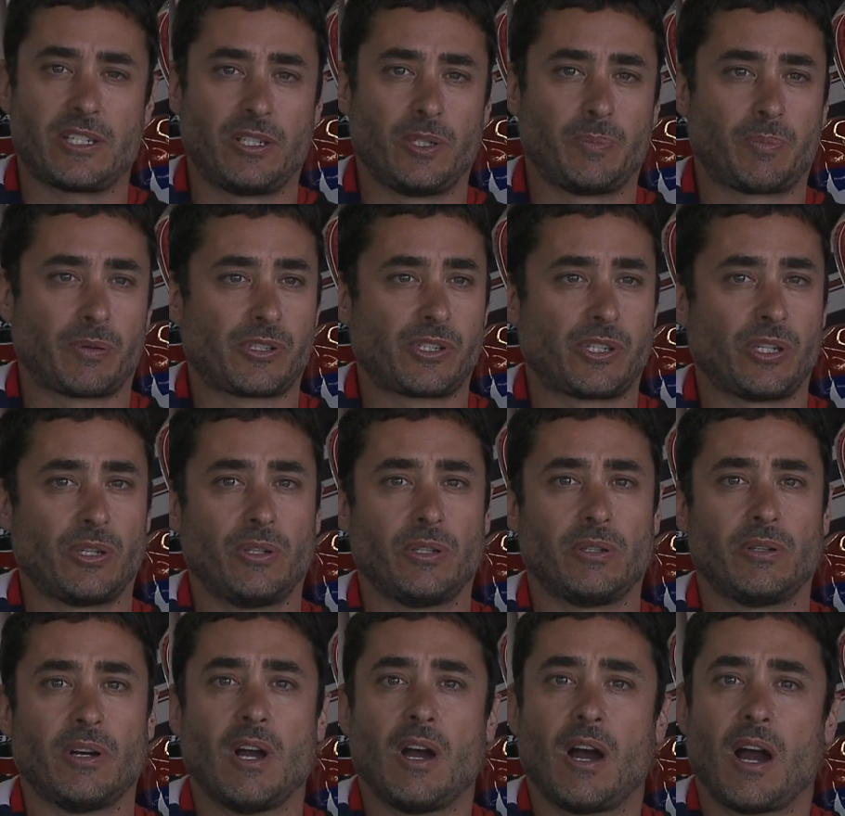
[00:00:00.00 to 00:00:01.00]
to
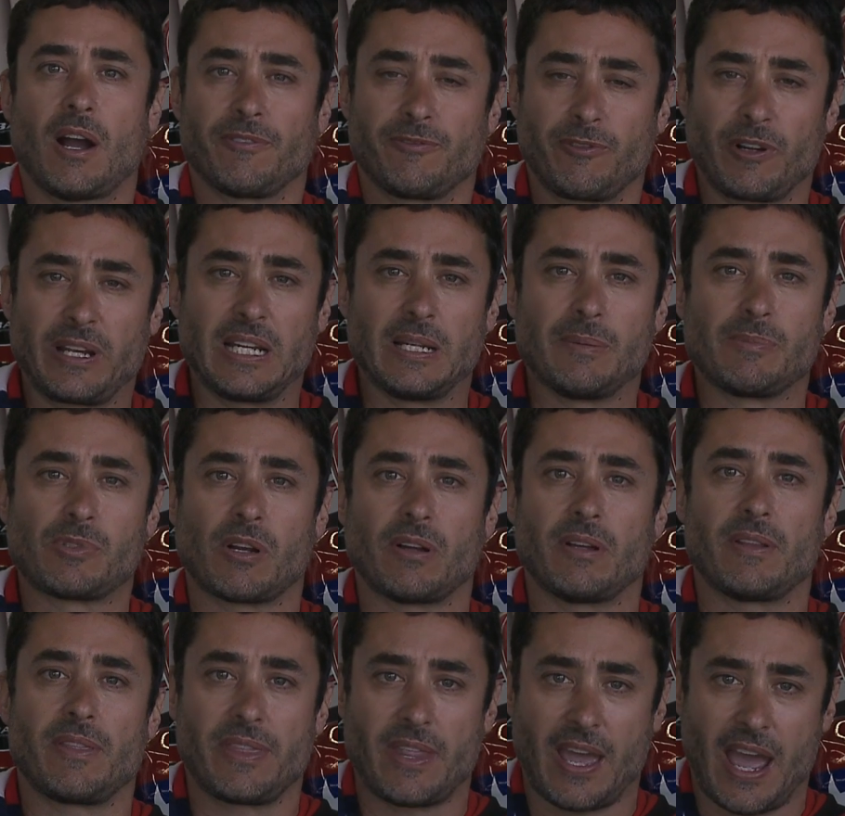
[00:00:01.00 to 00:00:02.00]
pursue our freedoms, our
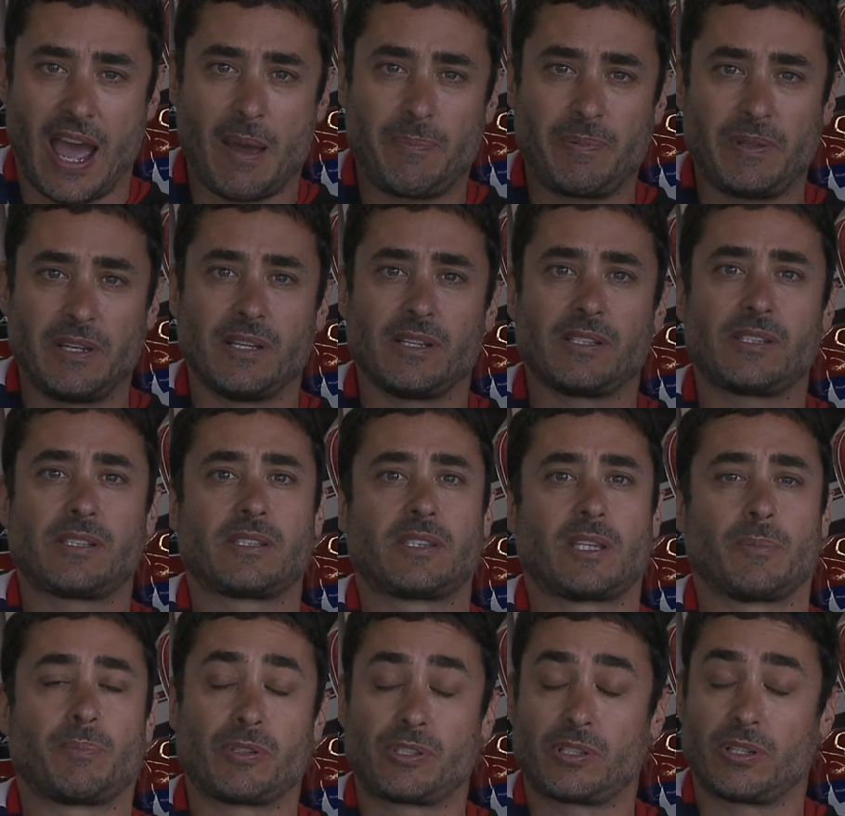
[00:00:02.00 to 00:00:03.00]
happiness,
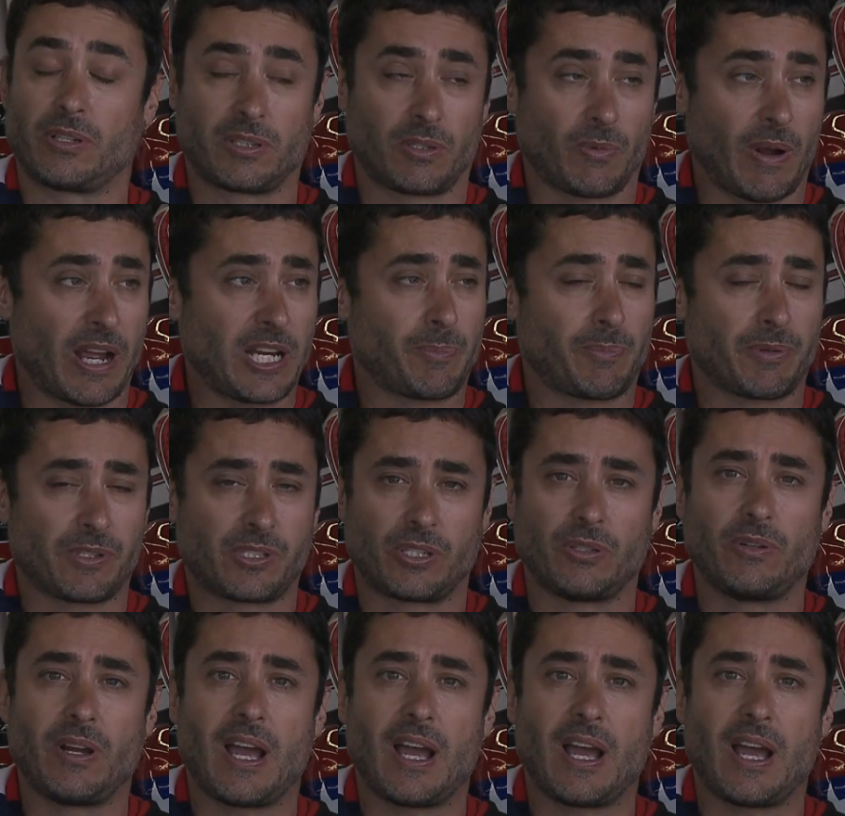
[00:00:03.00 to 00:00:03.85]
the, pursue, the right to pursue